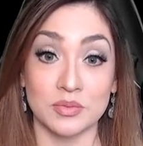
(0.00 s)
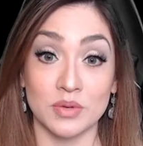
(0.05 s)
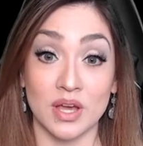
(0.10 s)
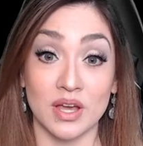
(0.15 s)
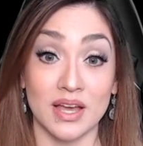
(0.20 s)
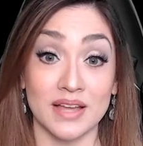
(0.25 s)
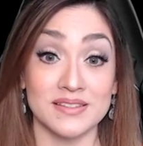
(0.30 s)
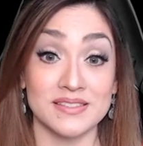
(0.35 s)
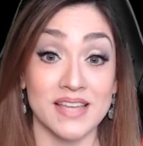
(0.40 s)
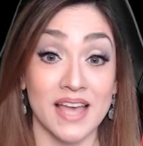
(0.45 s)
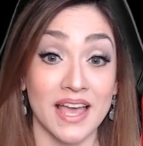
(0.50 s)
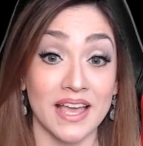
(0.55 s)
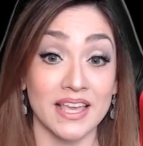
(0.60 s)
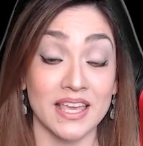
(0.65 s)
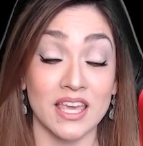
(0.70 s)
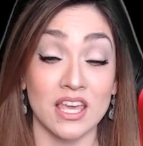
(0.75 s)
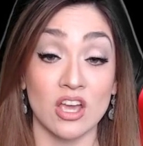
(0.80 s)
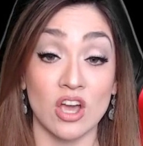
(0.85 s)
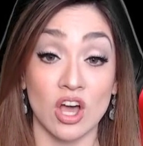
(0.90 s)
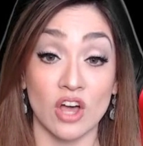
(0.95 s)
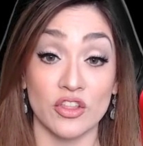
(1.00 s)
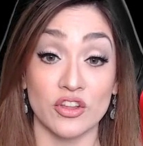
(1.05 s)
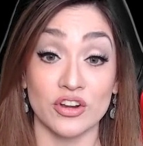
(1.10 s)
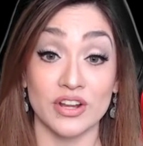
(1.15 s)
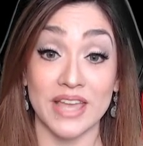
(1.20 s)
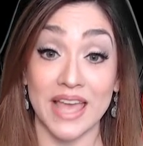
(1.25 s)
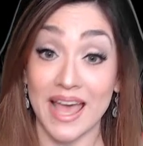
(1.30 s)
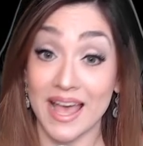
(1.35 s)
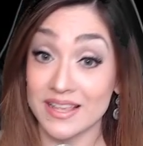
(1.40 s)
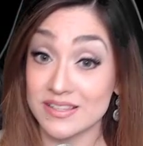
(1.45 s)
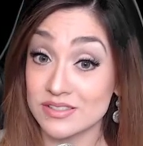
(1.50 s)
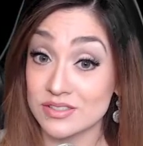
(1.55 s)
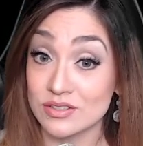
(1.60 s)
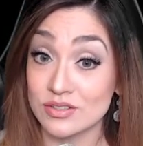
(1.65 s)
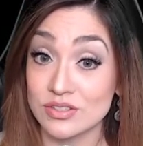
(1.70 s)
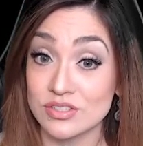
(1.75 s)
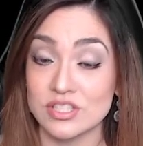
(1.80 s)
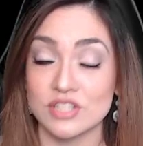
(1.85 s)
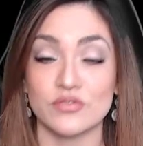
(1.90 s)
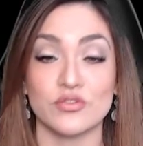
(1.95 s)
attacking other
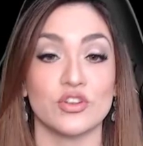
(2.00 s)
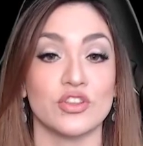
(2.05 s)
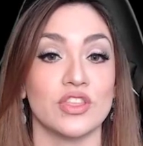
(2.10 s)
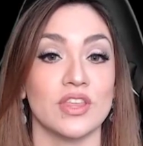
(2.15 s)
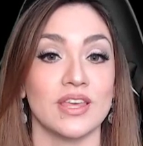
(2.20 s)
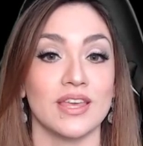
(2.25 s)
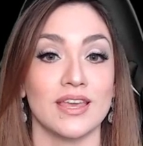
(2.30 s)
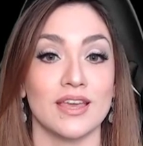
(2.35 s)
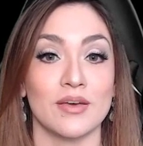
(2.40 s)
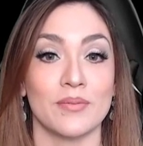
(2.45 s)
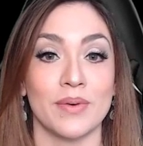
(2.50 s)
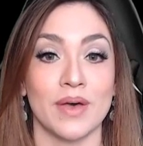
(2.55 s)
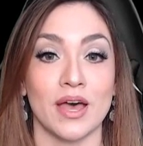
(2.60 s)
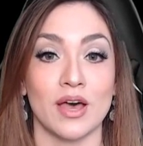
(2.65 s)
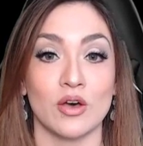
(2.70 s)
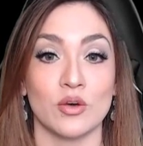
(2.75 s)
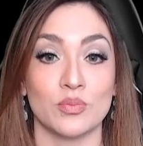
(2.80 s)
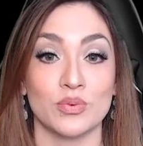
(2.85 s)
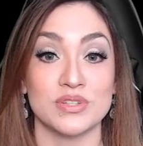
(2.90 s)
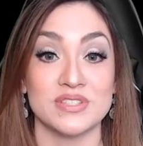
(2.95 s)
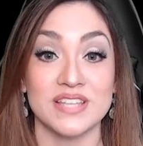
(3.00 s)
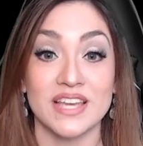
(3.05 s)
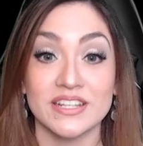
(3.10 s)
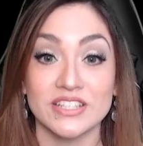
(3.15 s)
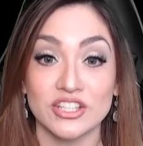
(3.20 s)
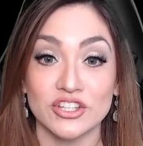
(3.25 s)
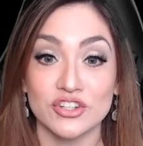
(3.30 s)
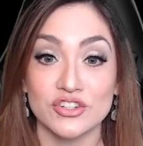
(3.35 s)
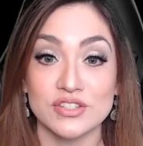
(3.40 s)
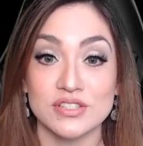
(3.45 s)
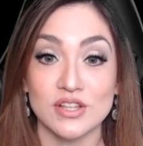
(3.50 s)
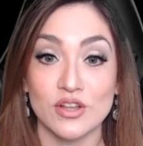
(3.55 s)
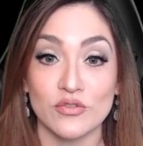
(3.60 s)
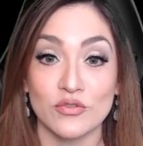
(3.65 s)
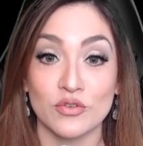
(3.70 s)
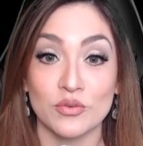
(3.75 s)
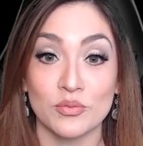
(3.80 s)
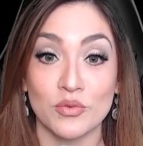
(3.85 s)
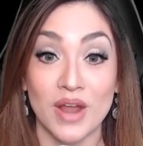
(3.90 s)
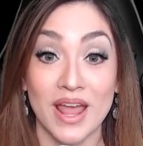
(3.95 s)
castles, if you're thinking about protecting
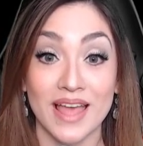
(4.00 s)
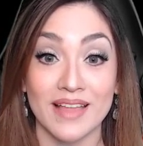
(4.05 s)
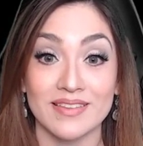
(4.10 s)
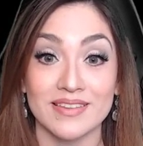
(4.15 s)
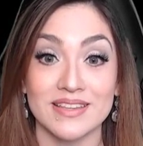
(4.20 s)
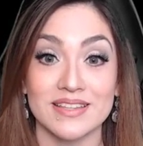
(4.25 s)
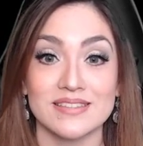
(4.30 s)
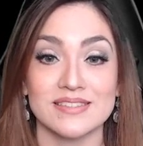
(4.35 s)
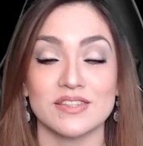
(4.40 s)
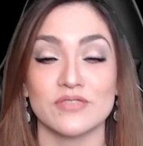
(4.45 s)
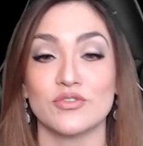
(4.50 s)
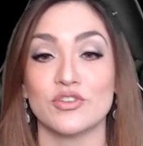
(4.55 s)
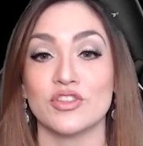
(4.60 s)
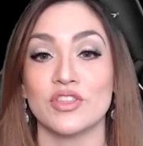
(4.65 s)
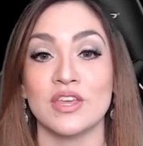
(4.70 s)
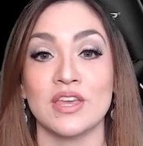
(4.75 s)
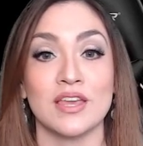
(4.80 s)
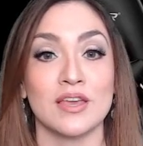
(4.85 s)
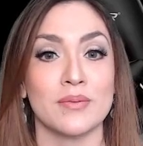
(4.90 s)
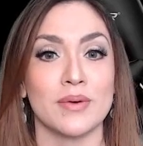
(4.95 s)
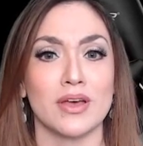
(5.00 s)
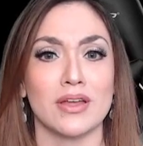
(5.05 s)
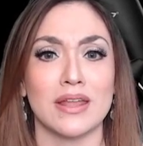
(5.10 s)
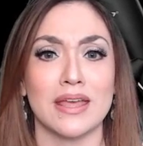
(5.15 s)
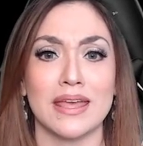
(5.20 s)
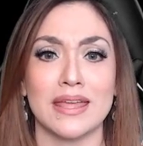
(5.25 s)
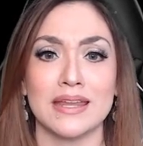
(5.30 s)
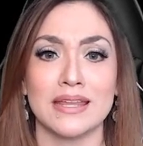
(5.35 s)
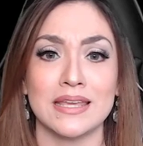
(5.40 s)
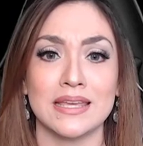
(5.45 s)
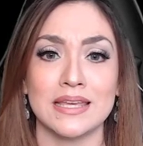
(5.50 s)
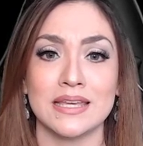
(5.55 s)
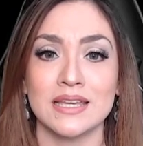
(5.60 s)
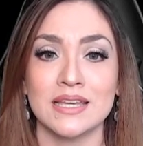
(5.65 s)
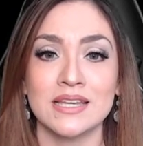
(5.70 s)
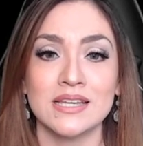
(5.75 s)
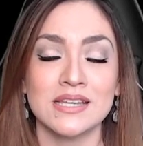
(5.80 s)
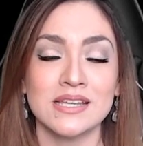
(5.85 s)
yourself from rallies, if you're thinking about any